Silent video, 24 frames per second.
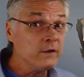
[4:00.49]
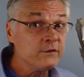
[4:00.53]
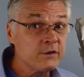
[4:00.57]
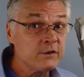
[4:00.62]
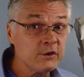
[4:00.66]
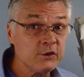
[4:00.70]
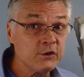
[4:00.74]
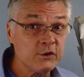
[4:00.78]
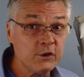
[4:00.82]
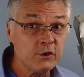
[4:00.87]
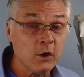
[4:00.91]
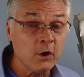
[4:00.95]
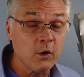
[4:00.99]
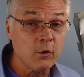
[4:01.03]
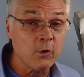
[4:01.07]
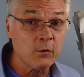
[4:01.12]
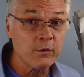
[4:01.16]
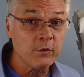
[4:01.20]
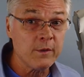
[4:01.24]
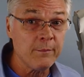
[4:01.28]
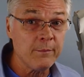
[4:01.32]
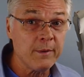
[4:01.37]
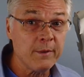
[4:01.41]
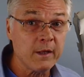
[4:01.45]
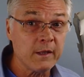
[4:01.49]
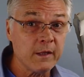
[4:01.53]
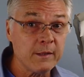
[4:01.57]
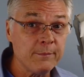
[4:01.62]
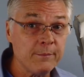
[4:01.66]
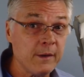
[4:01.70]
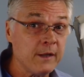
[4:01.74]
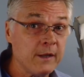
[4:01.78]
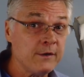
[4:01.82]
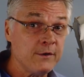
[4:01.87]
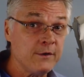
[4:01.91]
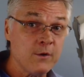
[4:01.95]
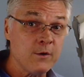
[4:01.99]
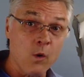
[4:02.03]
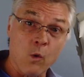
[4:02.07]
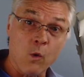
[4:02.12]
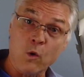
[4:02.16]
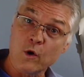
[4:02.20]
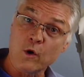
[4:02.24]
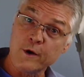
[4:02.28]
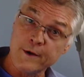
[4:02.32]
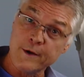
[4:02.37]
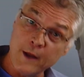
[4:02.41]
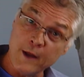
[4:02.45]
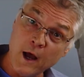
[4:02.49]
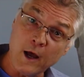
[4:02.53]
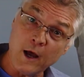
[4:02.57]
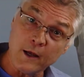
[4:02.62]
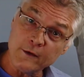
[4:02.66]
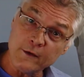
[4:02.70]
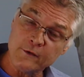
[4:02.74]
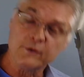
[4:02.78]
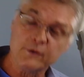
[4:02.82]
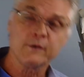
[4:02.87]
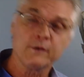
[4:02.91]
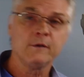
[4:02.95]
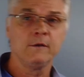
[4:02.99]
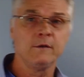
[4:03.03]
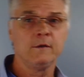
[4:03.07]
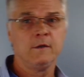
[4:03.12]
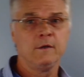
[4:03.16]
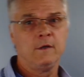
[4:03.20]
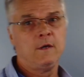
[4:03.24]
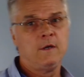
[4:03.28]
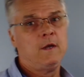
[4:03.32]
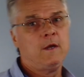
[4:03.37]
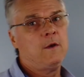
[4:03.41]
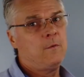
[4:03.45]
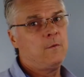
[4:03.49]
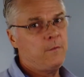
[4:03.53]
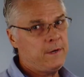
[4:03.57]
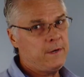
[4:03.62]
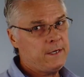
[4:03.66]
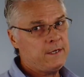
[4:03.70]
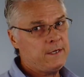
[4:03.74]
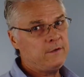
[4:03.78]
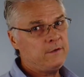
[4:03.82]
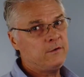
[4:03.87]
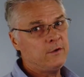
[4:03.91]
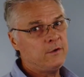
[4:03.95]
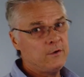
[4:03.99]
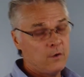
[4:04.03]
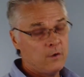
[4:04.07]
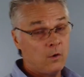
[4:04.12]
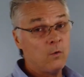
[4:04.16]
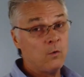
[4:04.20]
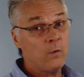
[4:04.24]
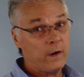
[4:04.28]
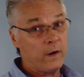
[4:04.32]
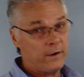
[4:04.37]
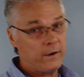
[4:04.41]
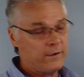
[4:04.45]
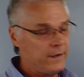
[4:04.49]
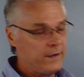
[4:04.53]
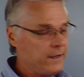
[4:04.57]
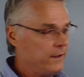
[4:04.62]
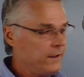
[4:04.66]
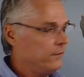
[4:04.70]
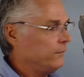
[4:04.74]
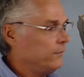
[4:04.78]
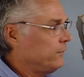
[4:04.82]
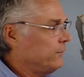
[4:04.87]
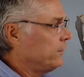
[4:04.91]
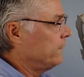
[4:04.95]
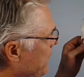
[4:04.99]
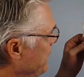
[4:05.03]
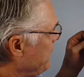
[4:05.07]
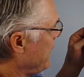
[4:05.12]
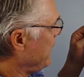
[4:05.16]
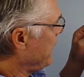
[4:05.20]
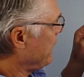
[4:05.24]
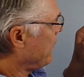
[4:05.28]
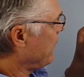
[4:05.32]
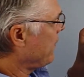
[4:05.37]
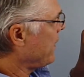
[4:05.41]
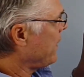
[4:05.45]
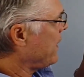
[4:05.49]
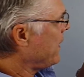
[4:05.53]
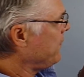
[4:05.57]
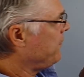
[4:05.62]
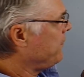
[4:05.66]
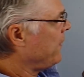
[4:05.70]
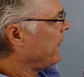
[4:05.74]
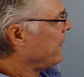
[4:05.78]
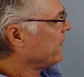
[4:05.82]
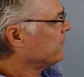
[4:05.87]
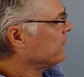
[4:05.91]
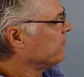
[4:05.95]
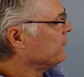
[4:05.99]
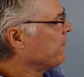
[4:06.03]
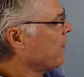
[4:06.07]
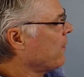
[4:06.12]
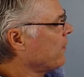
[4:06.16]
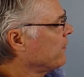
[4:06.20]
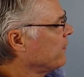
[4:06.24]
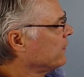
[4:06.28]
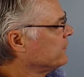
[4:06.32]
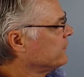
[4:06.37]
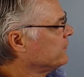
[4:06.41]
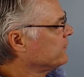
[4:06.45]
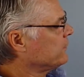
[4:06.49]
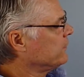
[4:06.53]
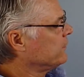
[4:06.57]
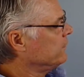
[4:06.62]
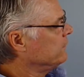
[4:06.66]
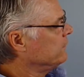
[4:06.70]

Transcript: to show the belly button or not, we need to know where it is. We made our apex marks,